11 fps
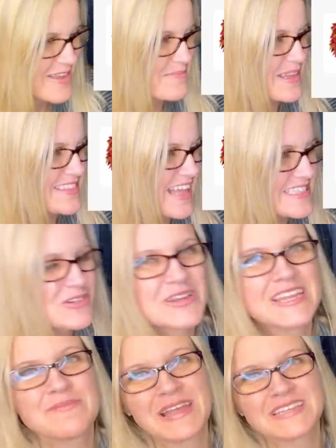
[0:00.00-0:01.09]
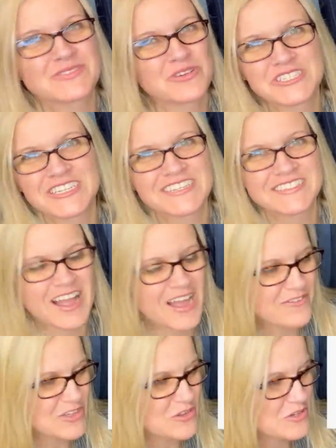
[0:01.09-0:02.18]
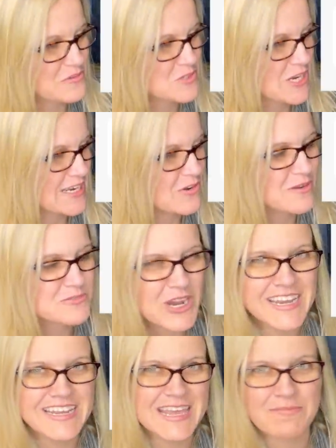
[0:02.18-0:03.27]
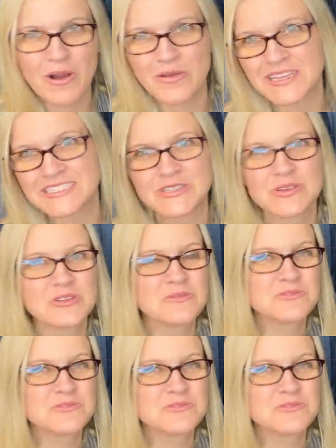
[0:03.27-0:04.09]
but that's her eBay store. She does not have a YouTube channel. I'm trying to keep all these YouTube